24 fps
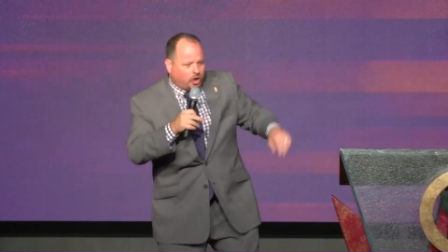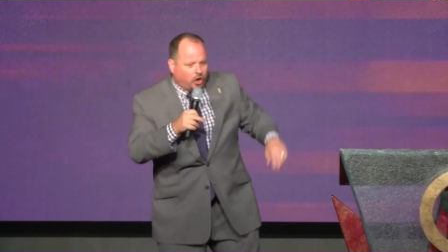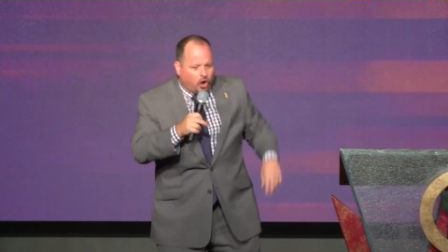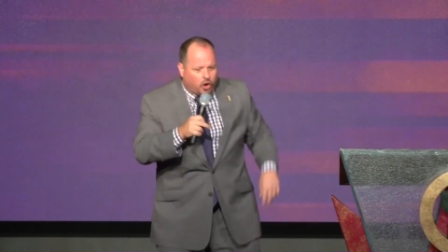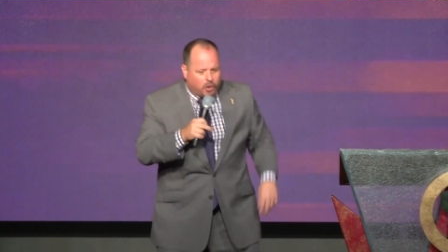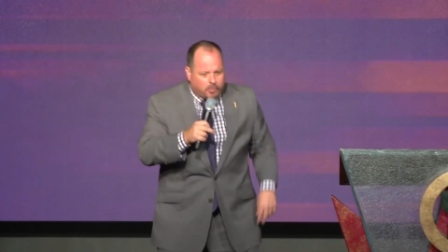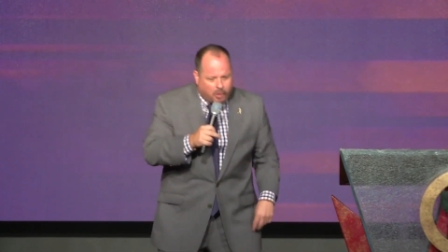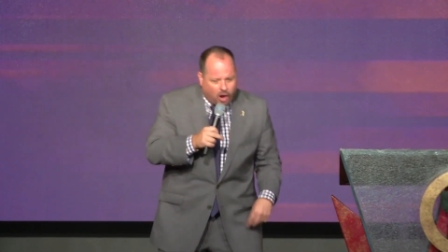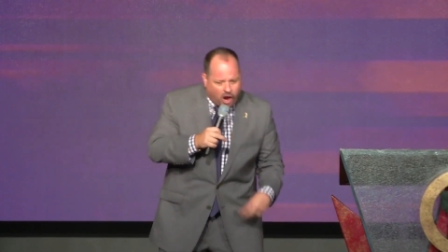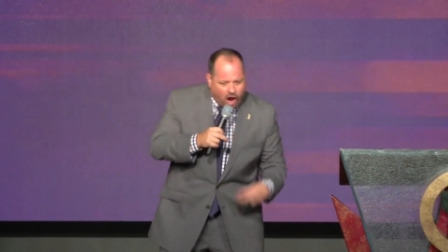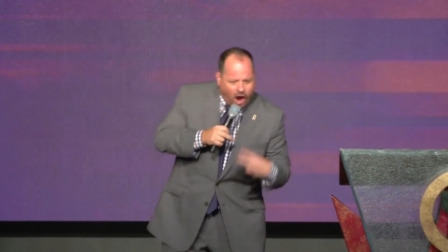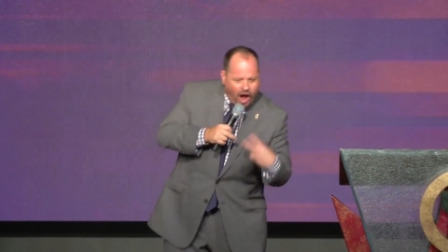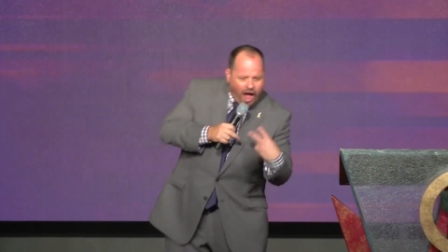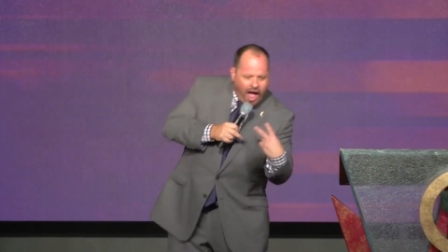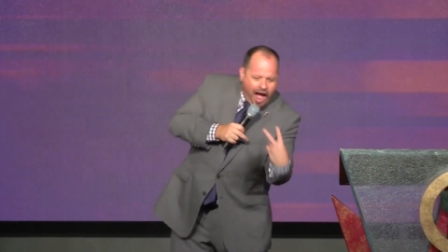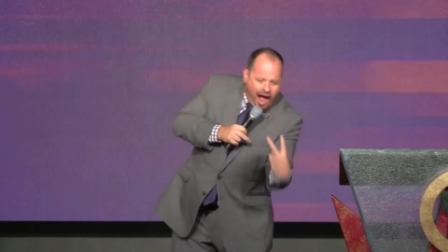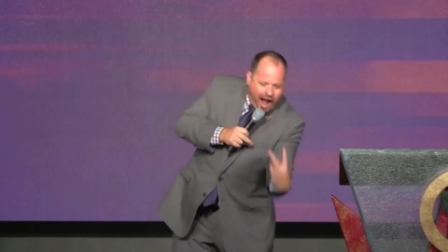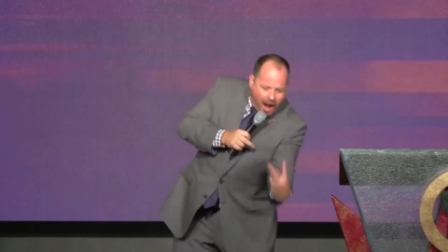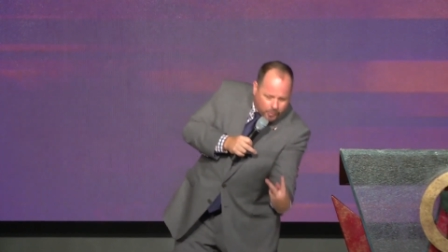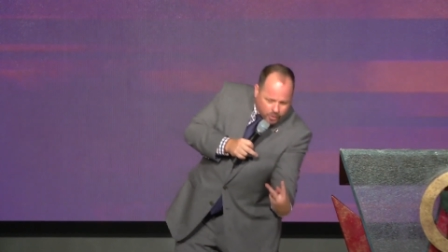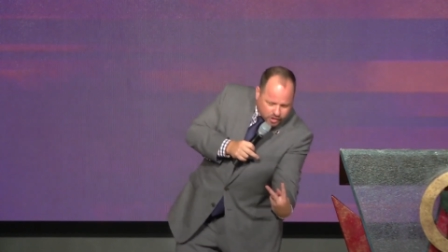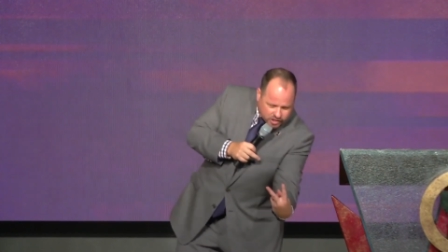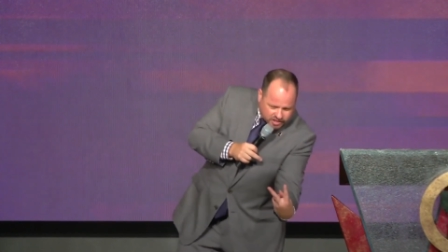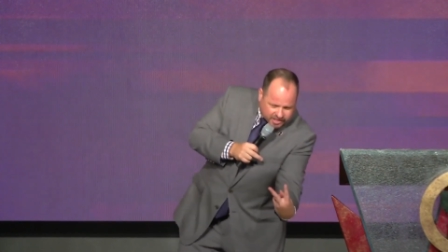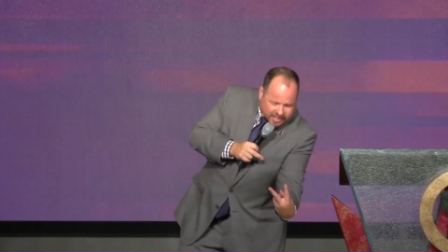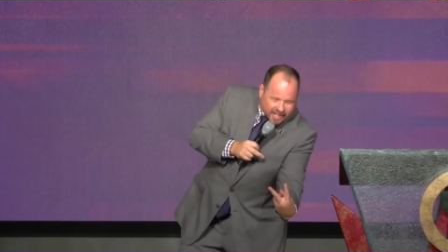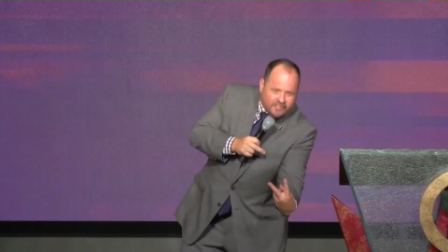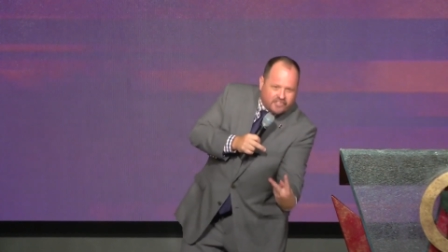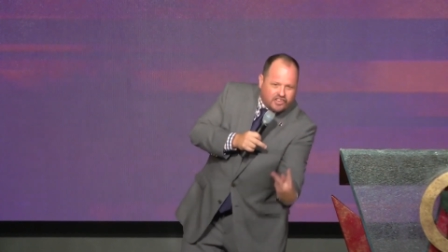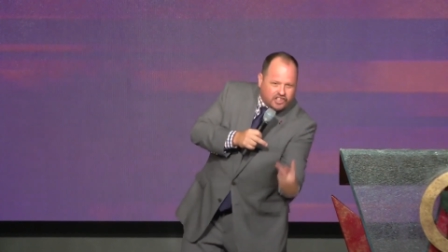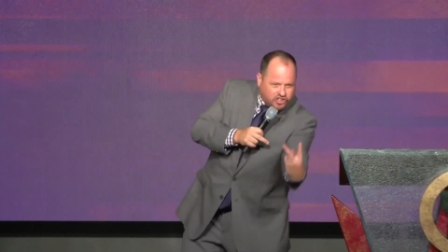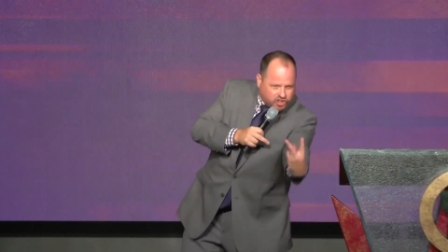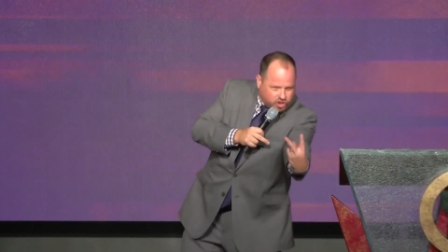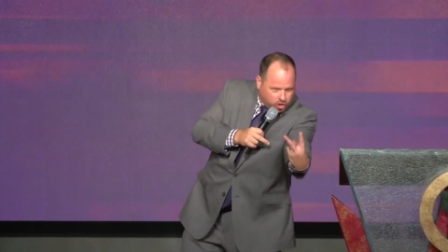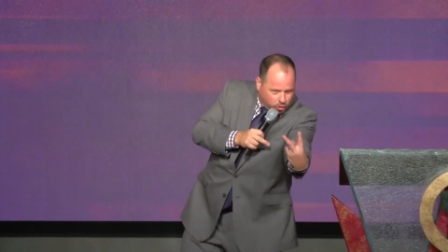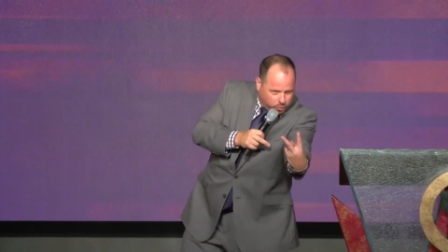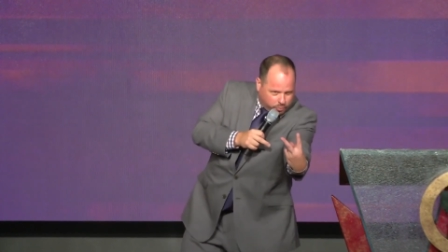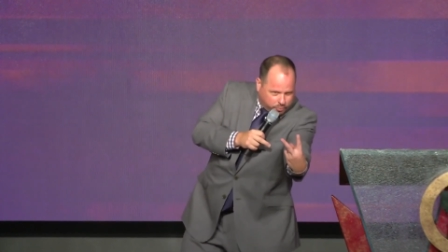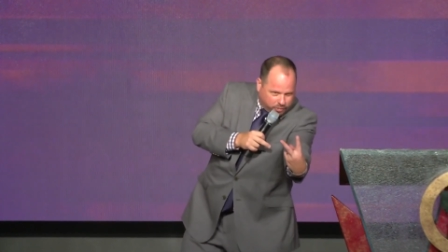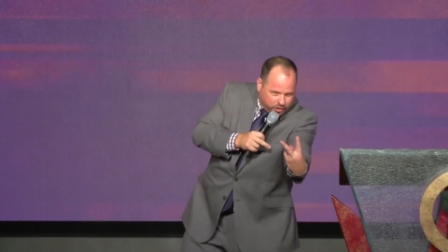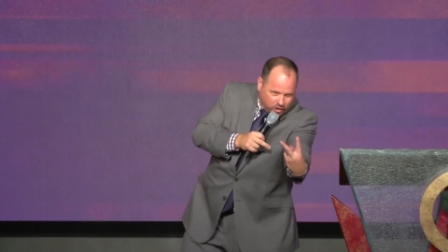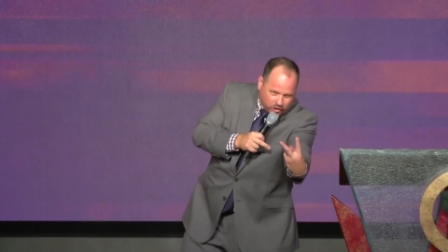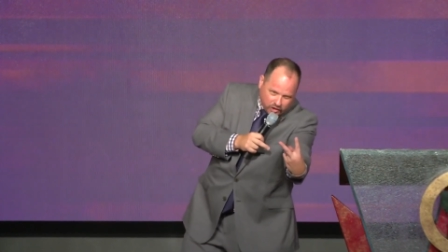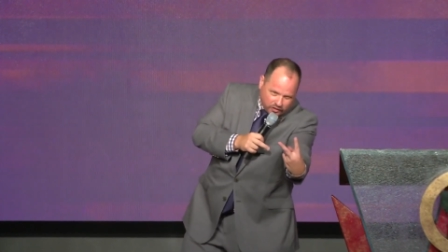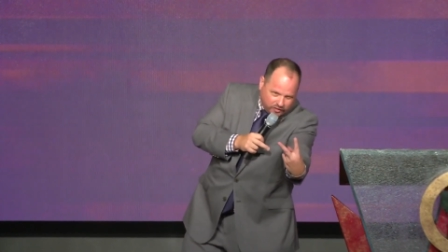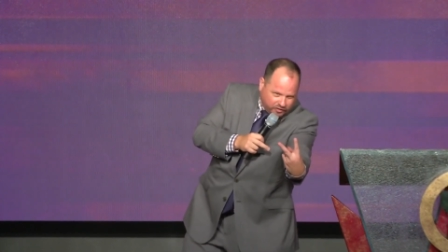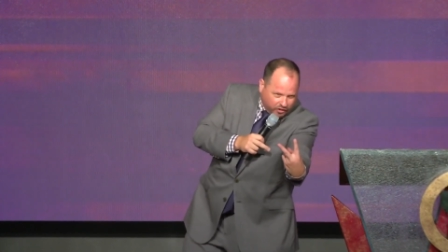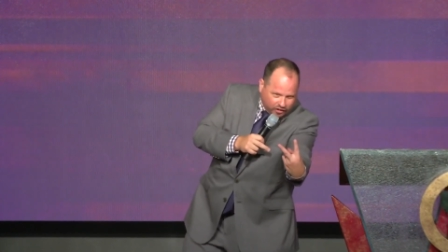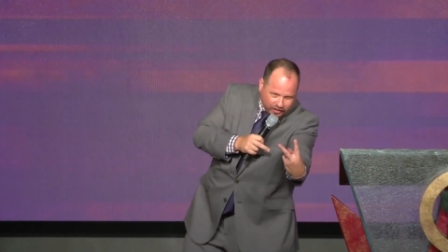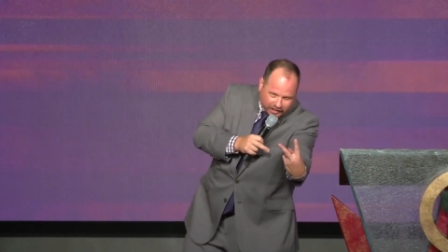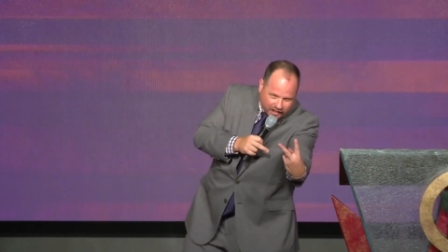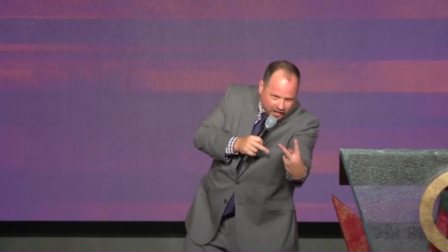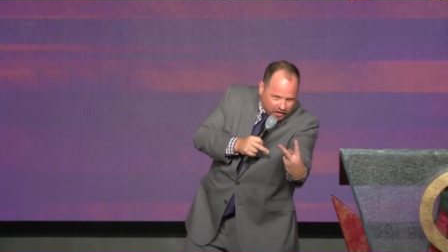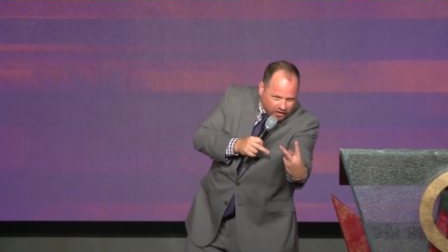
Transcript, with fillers: turmoil, I was given two beautiful